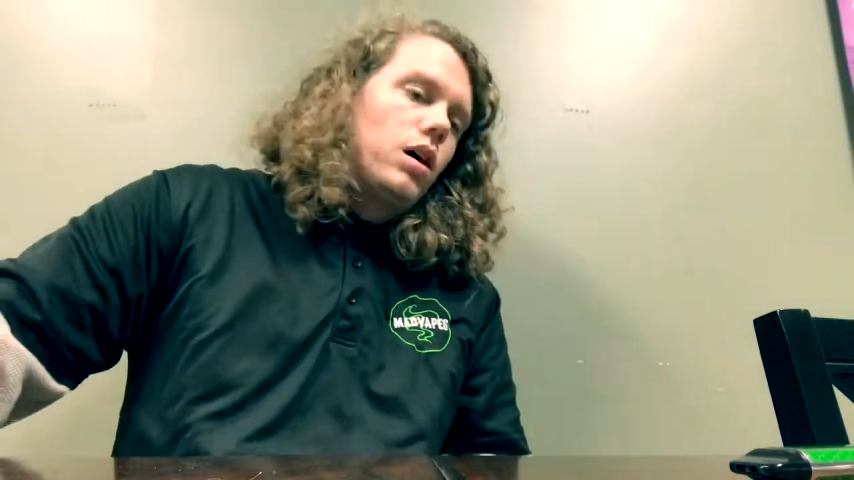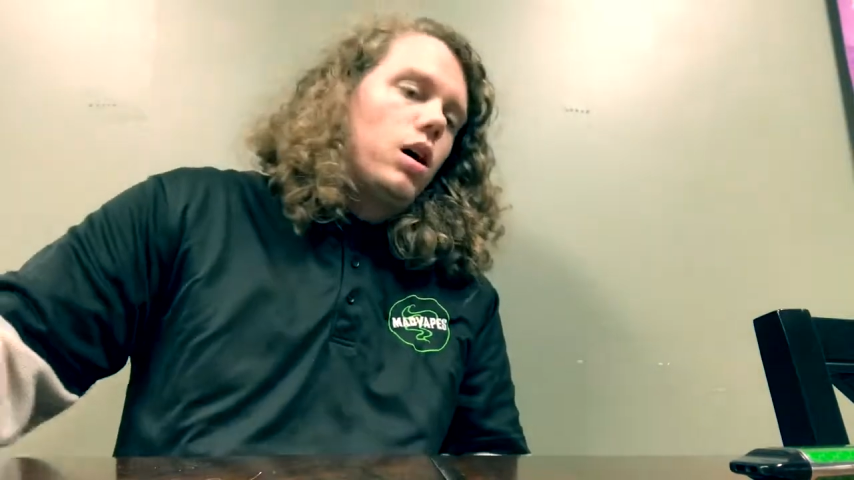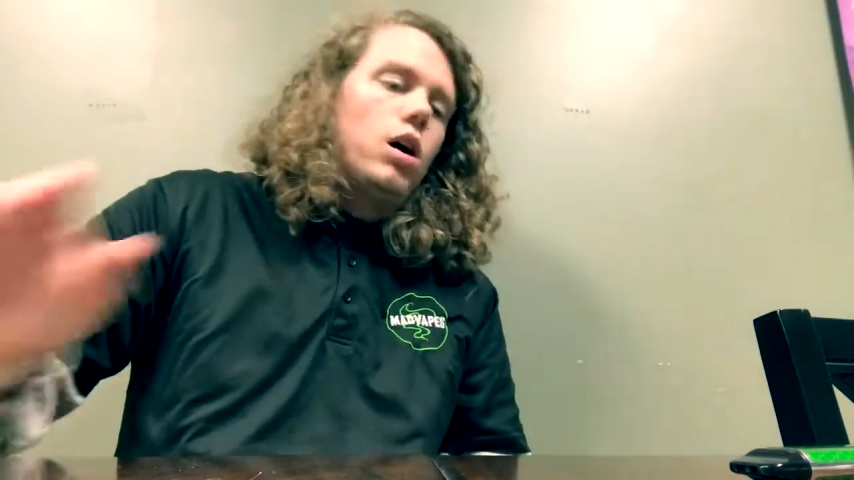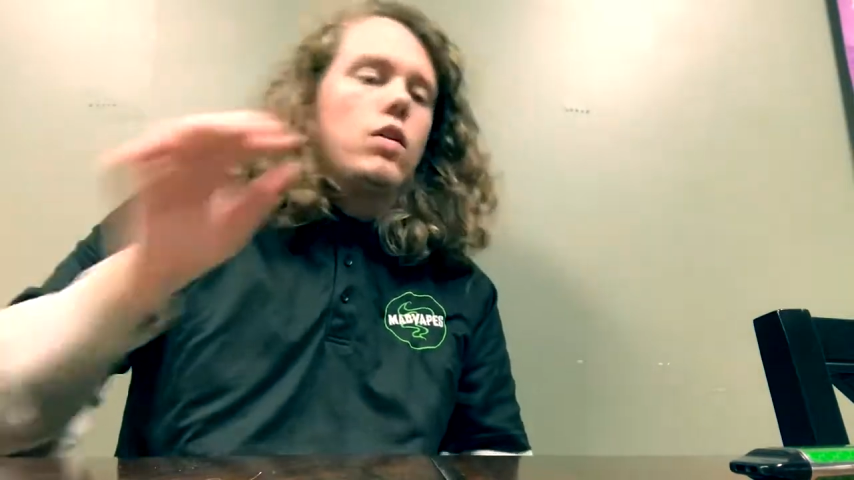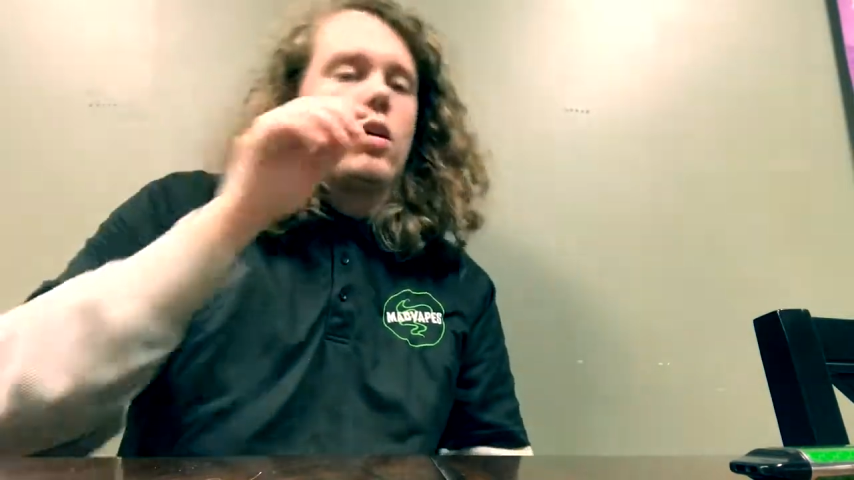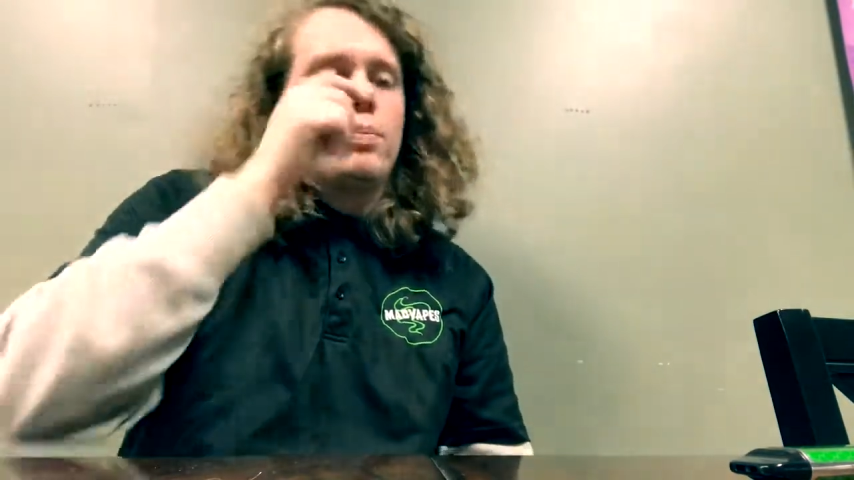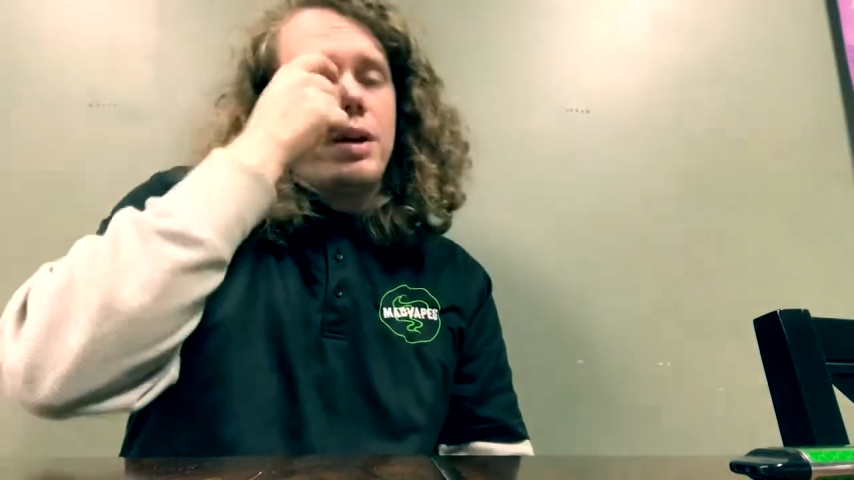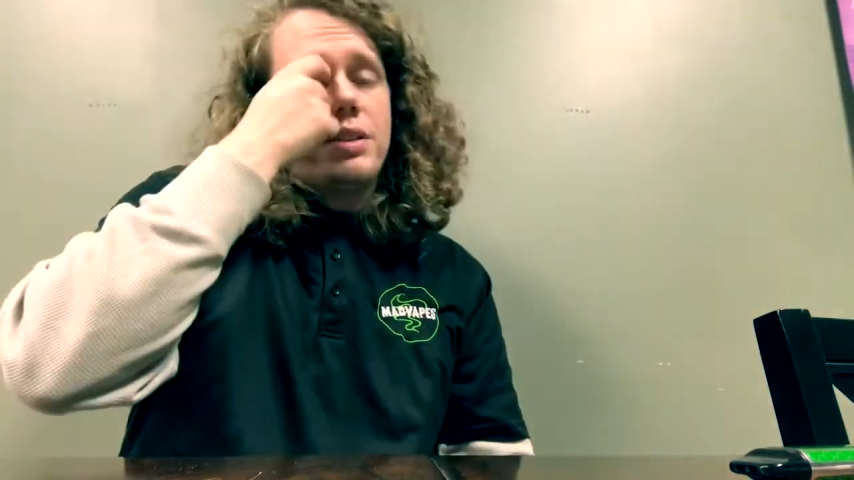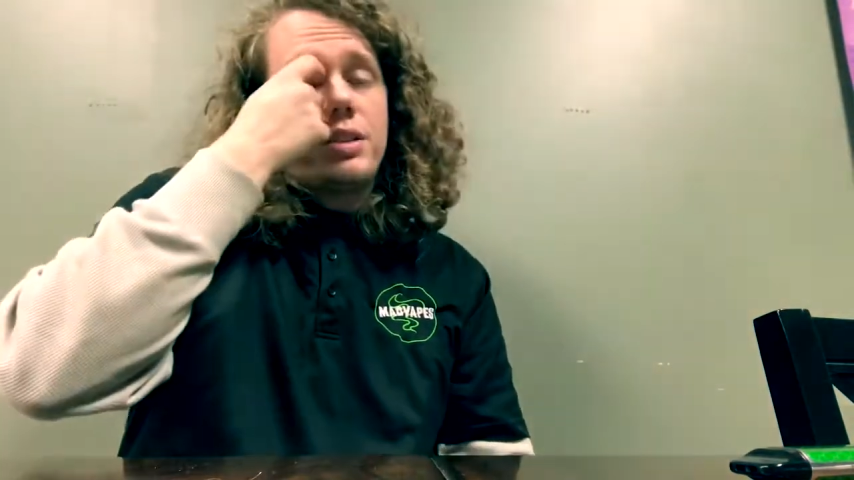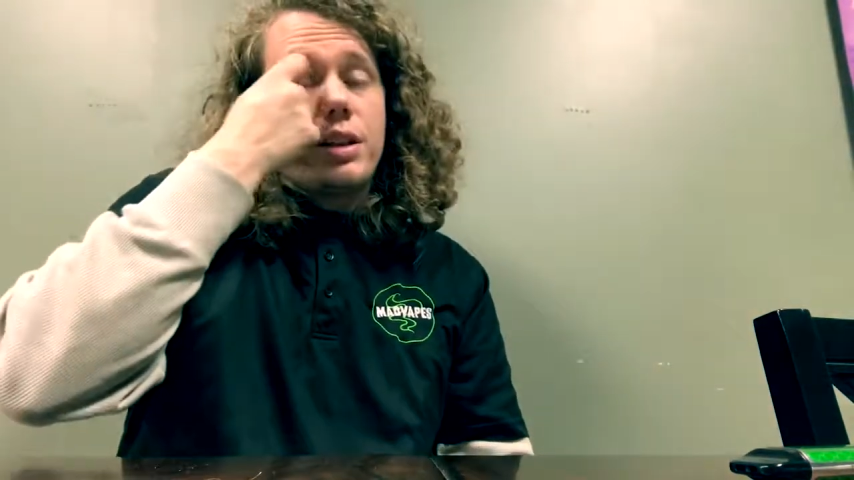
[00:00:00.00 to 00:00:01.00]
all of our
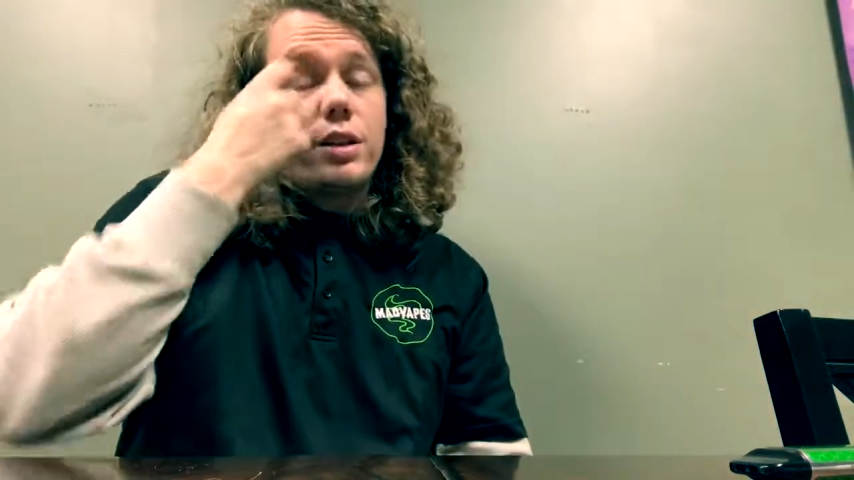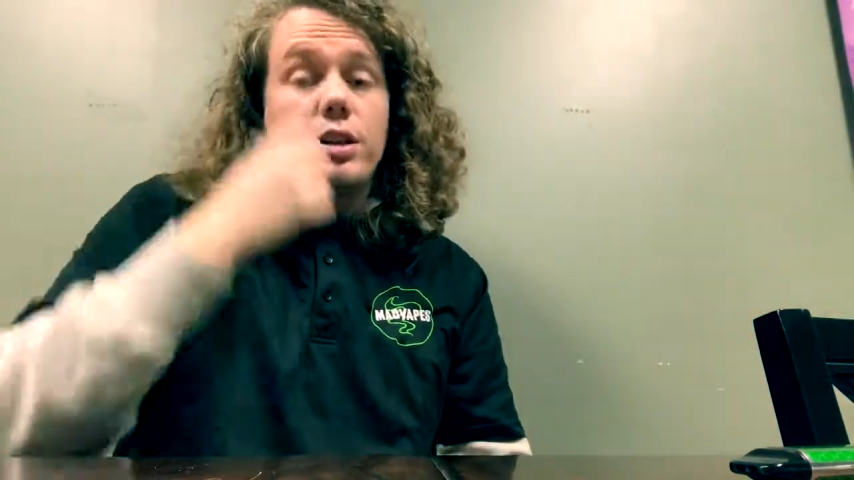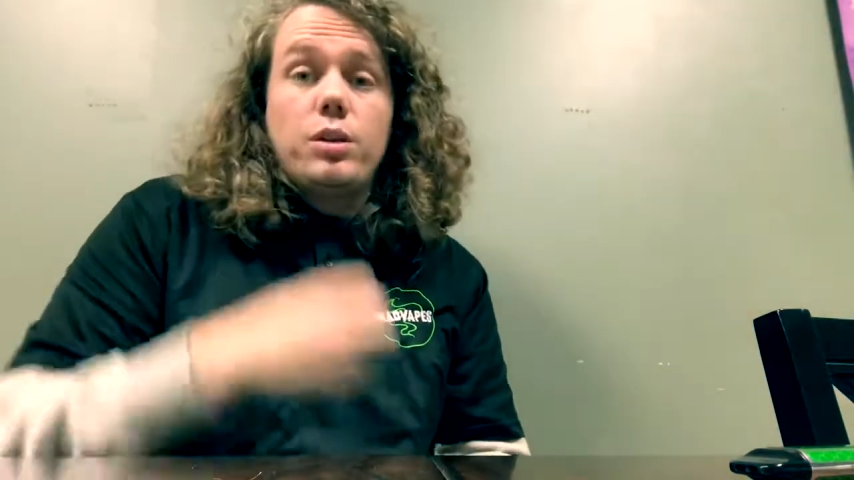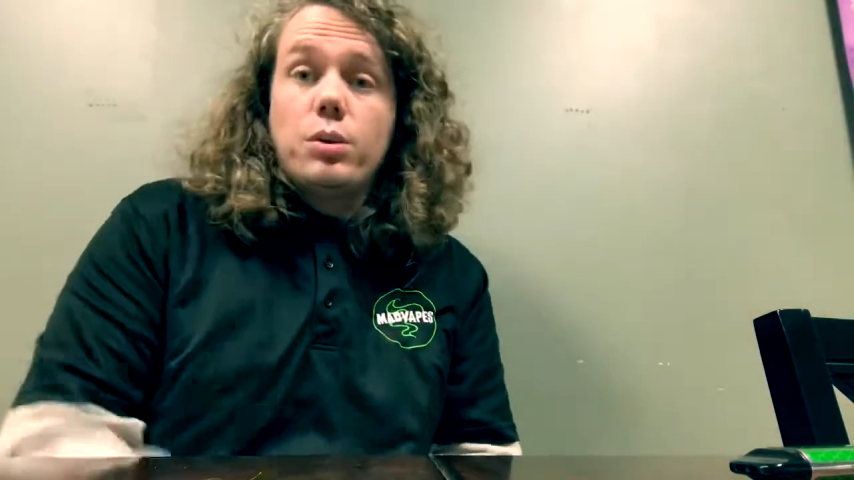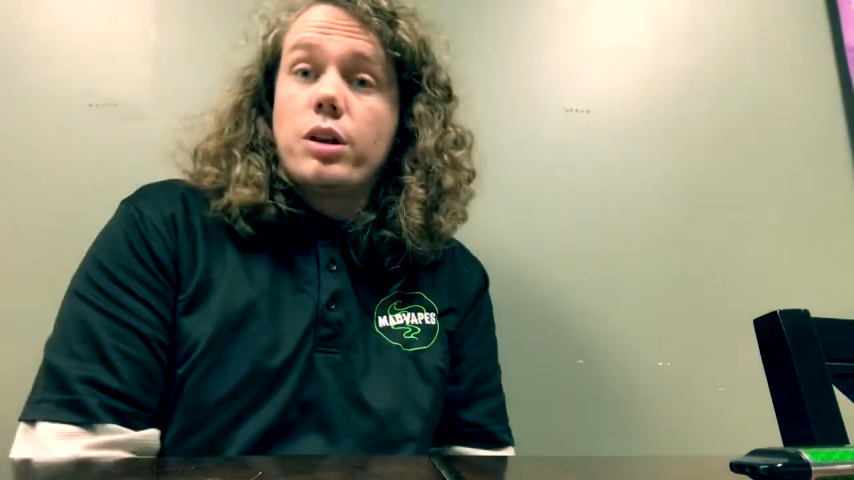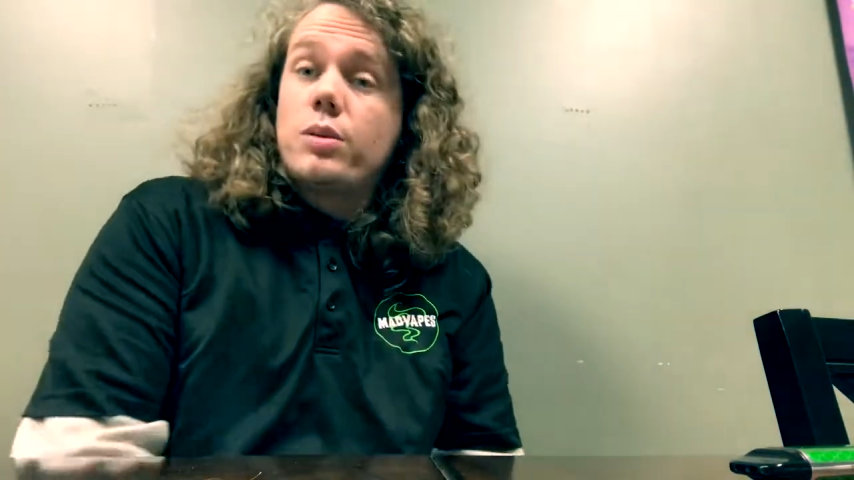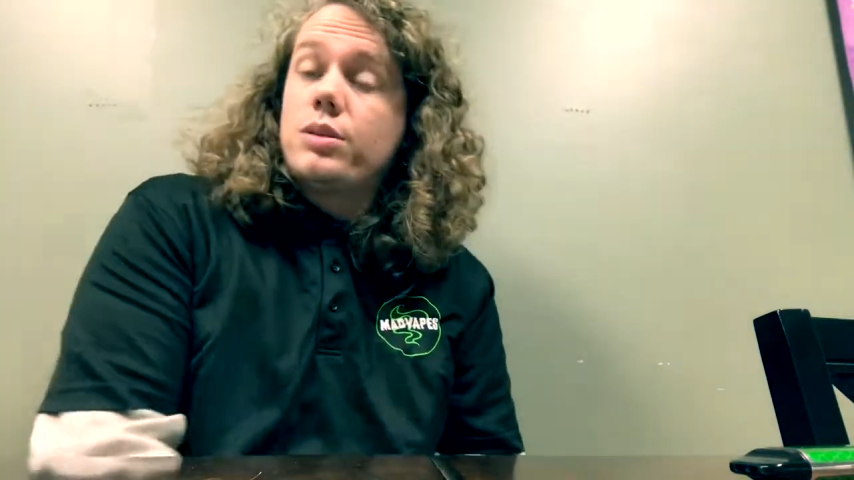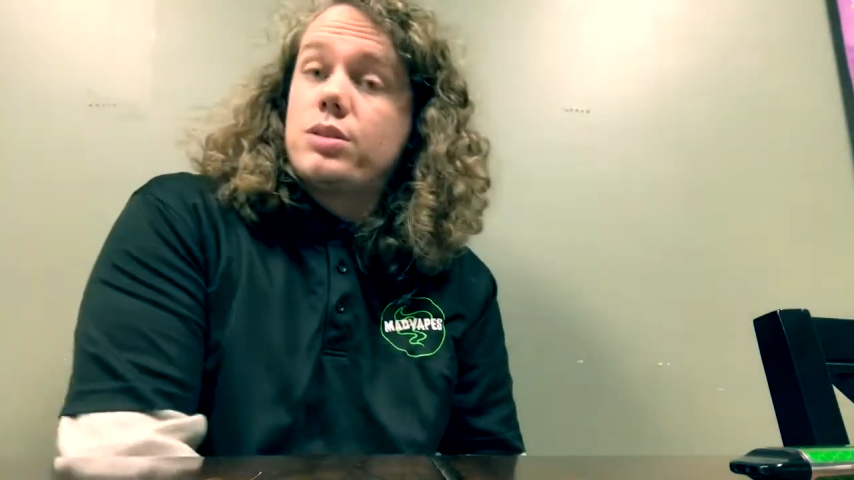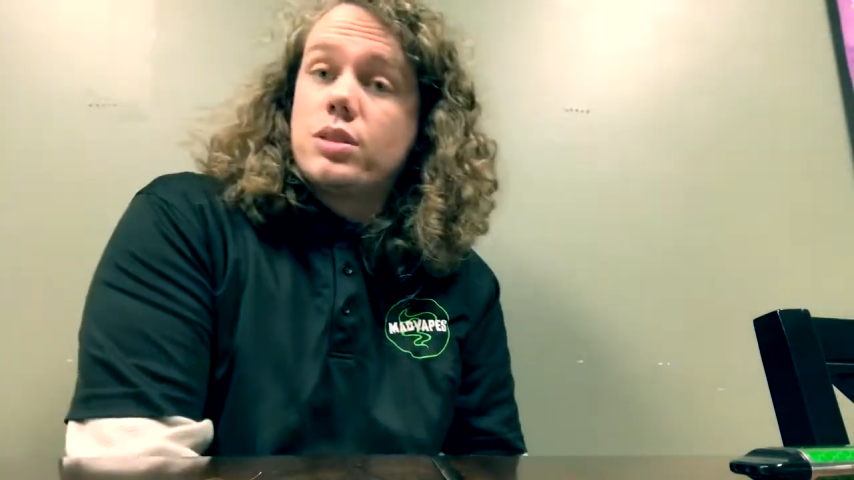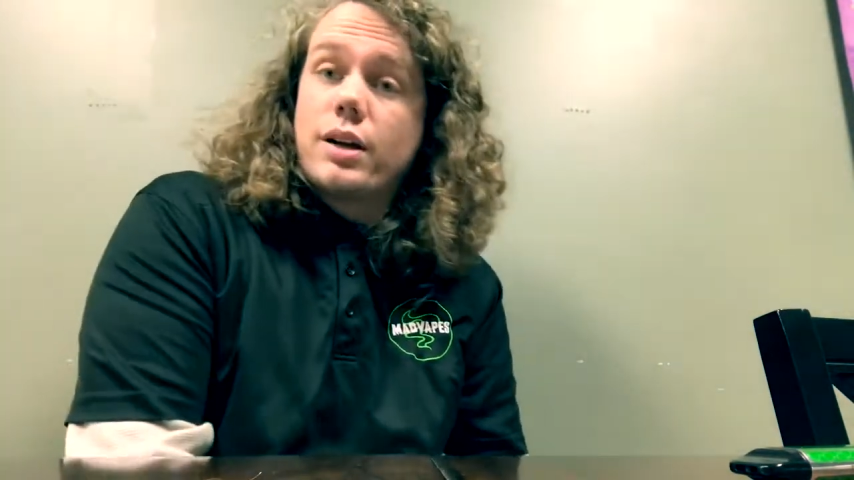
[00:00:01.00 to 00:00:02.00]
best-selling e-liquids,